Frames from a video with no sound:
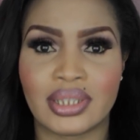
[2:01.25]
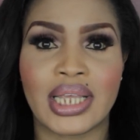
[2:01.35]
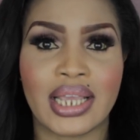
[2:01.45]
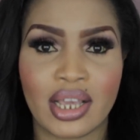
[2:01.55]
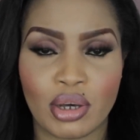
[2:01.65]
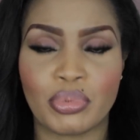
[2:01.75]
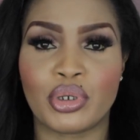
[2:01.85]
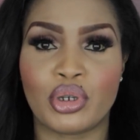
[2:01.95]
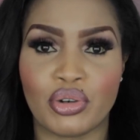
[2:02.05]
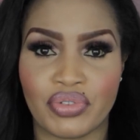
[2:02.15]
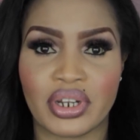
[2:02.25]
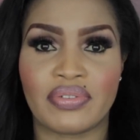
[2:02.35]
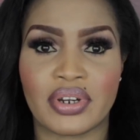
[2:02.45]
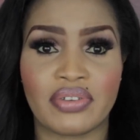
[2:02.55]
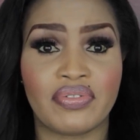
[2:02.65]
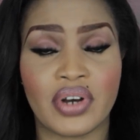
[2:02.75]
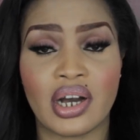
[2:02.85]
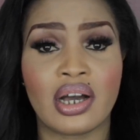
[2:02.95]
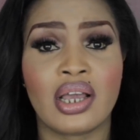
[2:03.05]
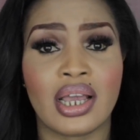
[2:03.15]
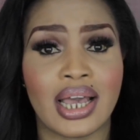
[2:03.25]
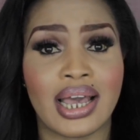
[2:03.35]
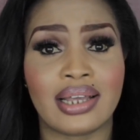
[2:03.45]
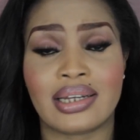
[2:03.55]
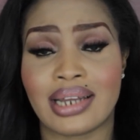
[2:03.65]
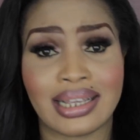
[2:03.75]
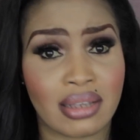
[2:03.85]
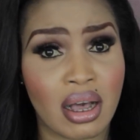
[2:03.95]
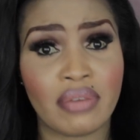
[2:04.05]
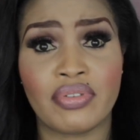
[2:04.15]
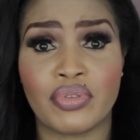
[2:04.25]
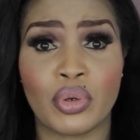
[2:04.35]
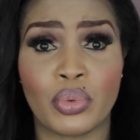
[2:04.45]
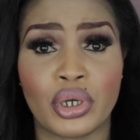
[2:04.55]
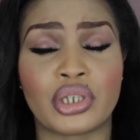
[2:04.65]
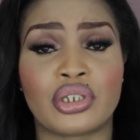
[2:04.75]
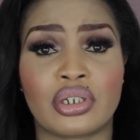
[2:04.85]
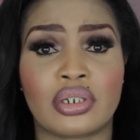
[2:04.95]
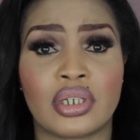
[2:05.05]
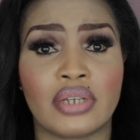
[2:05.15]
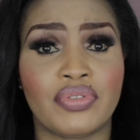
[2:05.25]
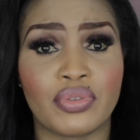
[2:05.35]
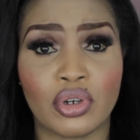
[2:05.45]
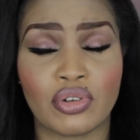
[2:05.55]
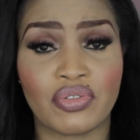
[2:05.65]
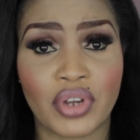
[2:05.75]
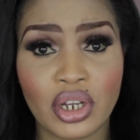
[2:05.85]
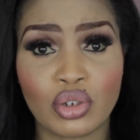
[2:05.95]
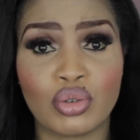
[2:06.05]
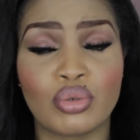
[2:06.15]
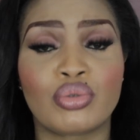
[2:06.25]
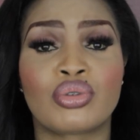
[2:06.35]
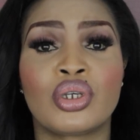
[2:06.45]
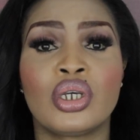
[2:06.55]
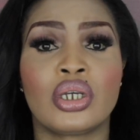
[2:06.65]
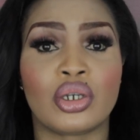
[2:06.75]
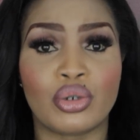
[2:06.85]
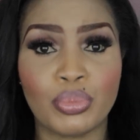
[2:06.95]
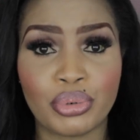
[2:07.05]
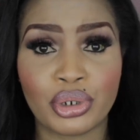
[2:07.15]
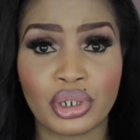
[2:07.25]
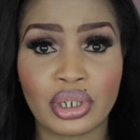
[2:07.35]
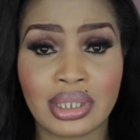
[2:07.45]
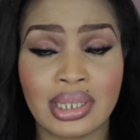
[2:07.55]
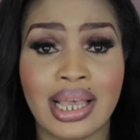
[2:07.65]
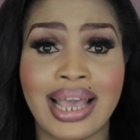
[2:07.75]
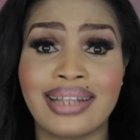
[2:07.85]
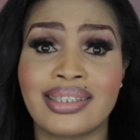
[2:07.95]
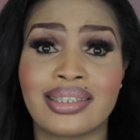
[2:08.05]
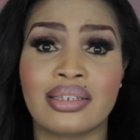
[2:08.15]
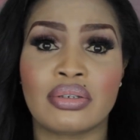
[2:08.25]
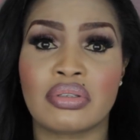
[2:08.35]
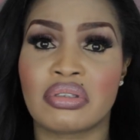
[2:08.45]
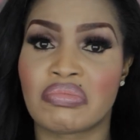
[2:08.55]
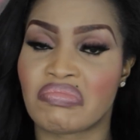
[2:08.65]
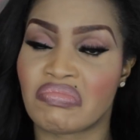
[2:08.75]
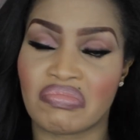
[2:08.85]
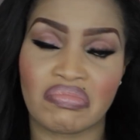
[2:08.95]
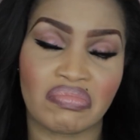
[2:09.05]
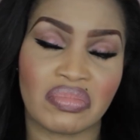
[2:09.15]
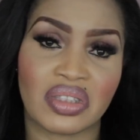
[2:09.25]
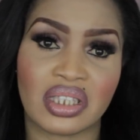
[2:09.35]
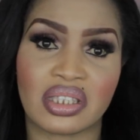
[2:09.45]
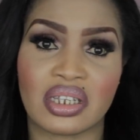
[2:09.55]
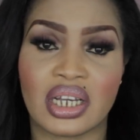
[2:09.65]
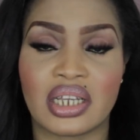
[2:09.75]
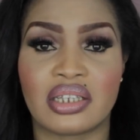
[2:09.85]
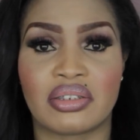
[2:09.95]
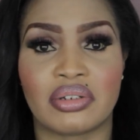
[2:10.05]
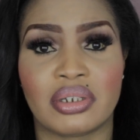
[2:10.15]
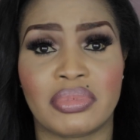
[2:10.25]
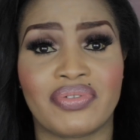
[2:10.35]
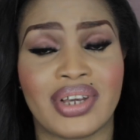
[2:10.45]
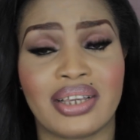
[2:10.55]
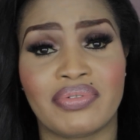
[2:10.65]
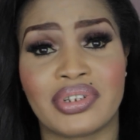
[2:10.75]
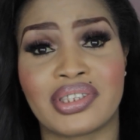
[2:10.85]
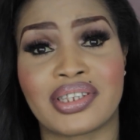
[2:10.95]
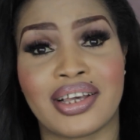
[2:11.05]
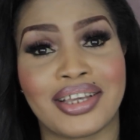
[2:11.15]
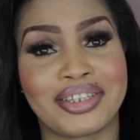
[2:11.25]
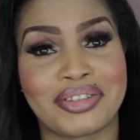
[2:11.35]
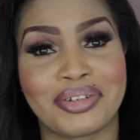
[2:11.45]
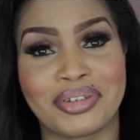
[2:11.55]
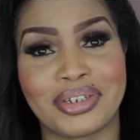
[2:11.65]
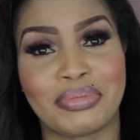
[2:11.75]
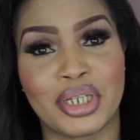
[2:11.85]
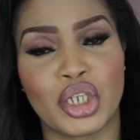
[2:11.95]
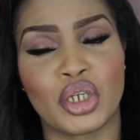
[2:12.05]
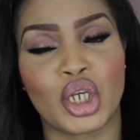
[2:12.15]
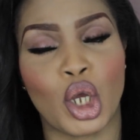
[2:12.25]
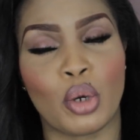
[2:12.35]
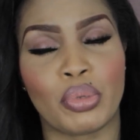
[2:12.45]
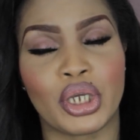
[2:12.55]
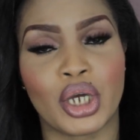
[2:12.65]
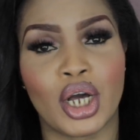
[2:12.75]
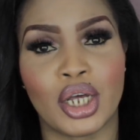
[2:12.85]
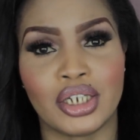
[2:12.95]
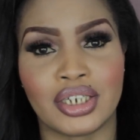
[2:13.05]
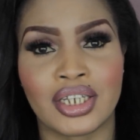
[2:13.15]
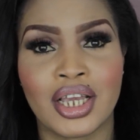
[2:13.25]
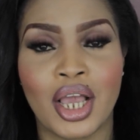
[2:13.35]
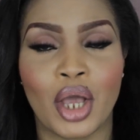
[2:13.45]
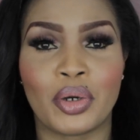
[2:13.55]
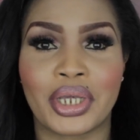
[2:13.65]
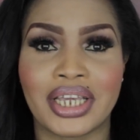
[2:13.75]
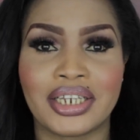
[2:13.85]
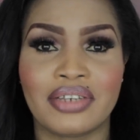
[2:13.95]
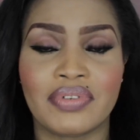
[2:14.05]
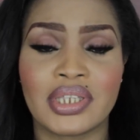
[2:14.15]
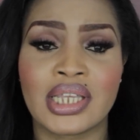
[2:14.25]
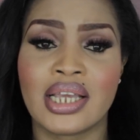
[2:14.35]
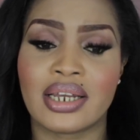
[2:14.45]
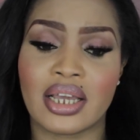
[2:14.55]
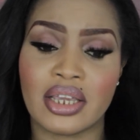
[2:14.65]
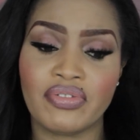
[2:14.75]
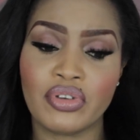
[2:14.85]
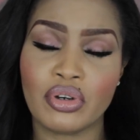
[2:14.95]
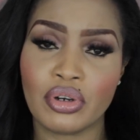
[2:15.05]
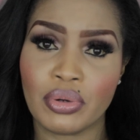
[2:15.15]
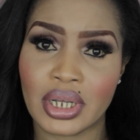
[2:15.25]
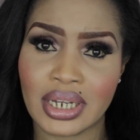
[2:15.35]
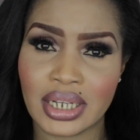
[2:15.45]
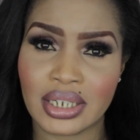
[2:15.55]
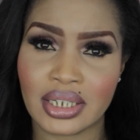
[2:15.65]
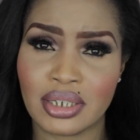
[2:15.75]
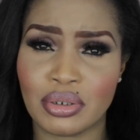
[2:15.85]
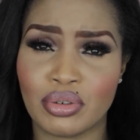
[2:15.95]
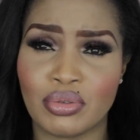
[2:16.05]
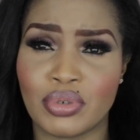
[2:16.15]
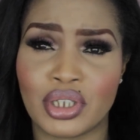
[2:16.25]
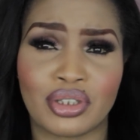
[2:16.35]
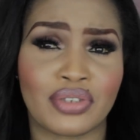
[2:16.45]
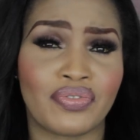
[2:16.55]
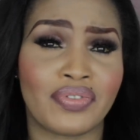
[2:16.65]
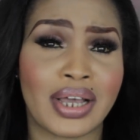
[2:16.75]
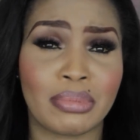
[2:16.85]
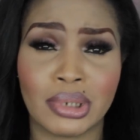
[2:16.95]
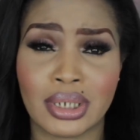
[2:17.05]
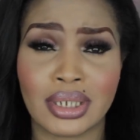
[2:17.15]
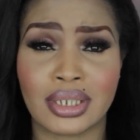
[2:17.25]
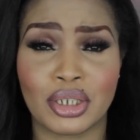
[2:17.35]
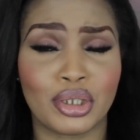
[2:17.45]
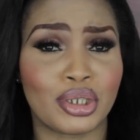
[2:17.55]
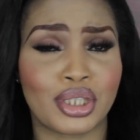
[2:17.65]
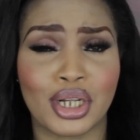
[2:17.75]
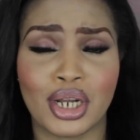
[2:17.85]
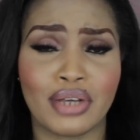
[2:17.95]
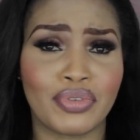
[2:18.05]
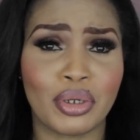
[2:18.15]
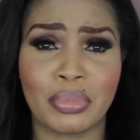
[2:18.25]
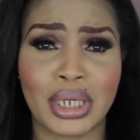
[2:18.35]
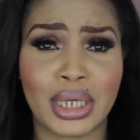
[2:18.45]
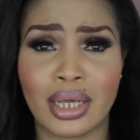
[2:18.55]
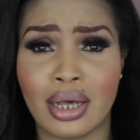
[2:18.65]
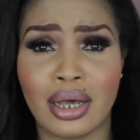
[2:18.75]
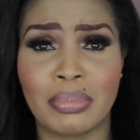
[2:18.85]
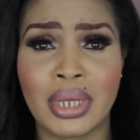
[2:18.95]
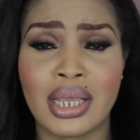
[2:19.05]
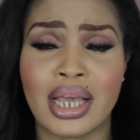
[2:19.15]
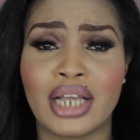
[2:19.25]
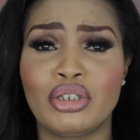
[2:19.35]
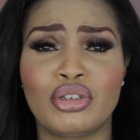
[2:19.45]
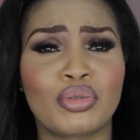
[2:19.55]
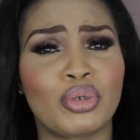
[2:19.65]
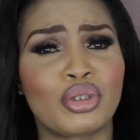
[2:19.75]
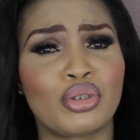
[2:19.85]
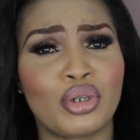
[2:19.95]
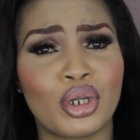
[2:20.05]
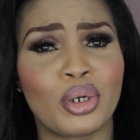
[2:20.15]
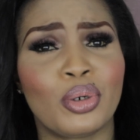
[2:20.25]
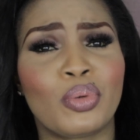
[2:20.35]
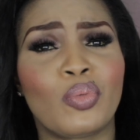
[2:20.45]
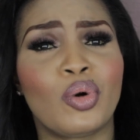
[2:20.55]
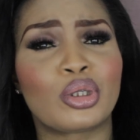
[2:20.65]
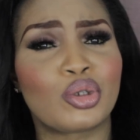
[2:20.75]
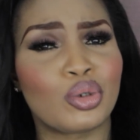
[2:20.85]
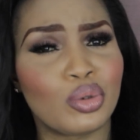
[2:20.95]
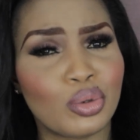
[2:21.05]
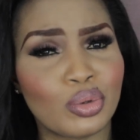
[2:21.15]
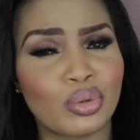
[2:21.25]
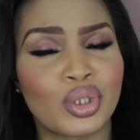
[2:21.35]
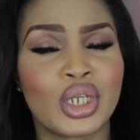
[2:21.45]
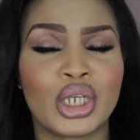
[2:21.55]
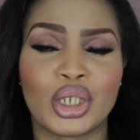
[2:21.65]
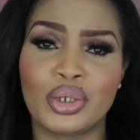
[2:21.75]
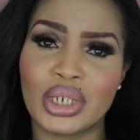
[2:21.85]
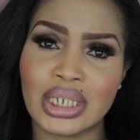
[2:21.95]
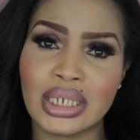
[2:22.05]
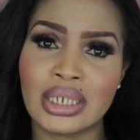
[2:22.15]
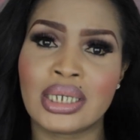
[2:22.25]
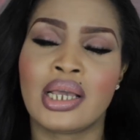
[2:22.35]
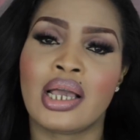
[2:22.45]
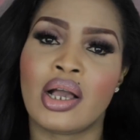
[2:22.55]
they help you go very, very far. And that's half of your work done. If you've got great tools, good products and skills, the sky is your limit. In fact, even the sky is not your limit. You can go beyond. Okay, divas? Now, if you're a lady who is just fabulous and you just love your makeup and you just want to know what tools you need,